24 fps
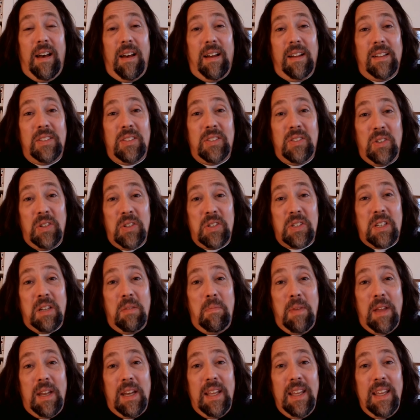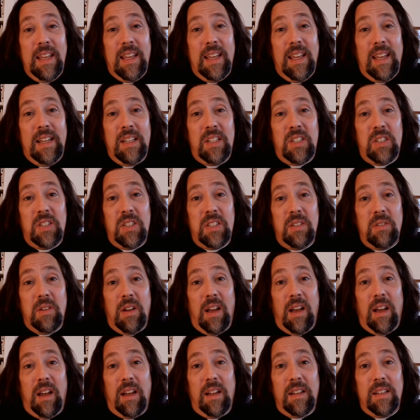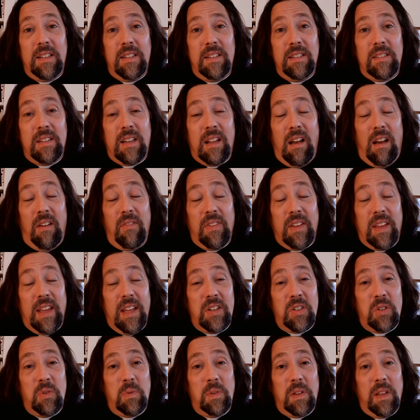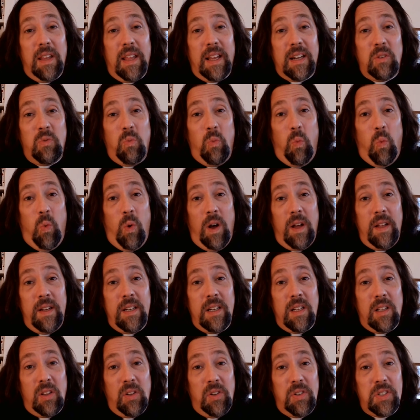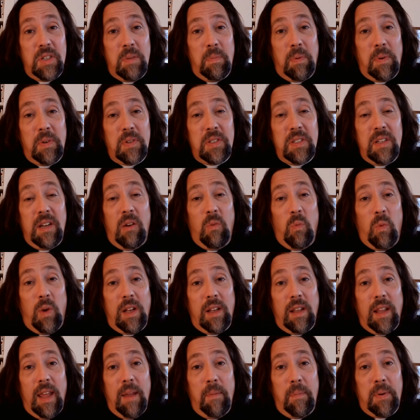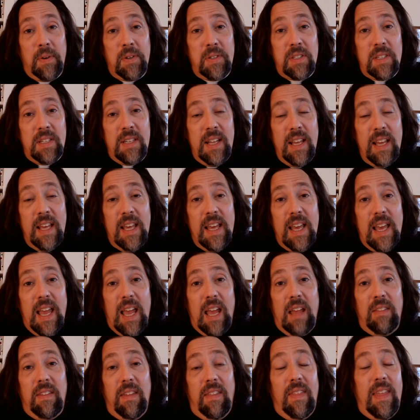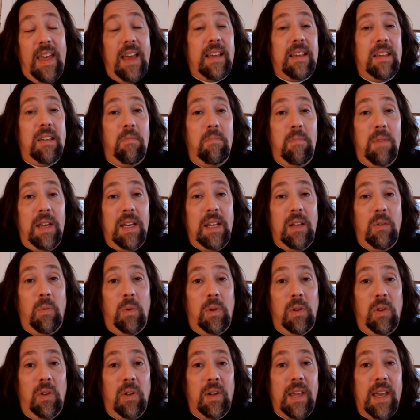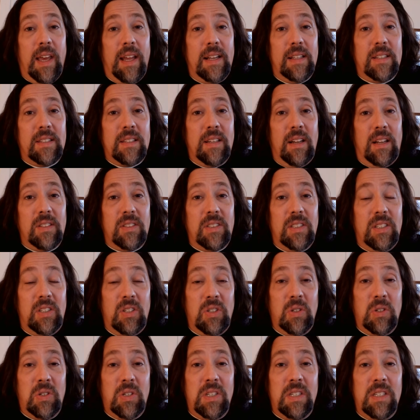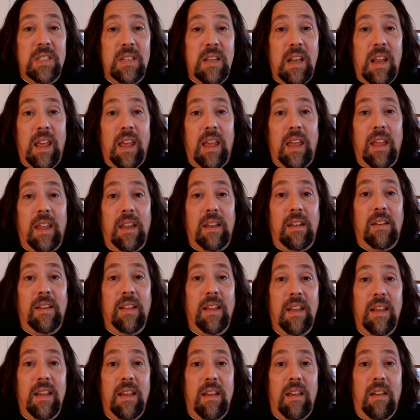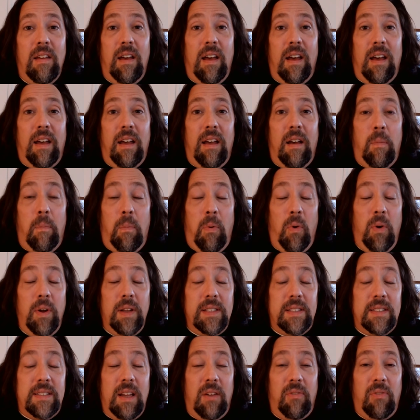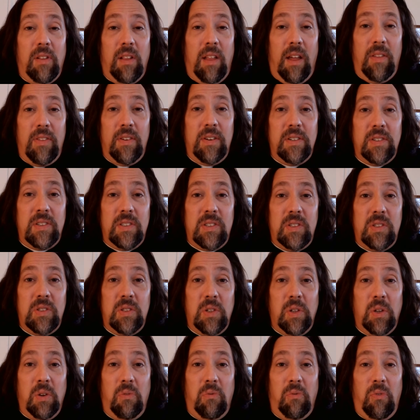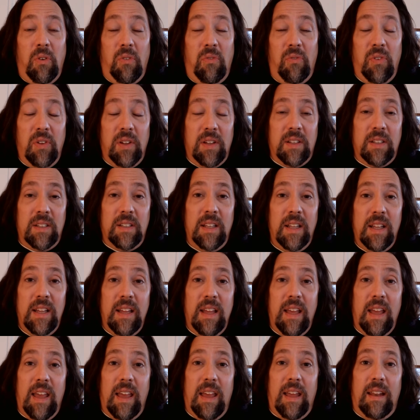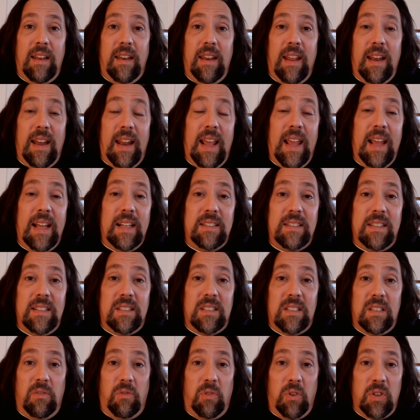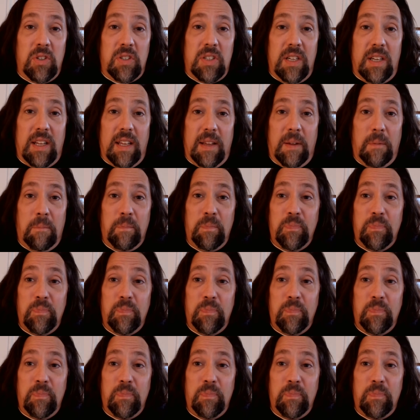search committee. Each convocation will elect 1 clergy person and 1 lay person, and then that committee will look at its constitution and appoint several others to fulfill and enhance its diversity.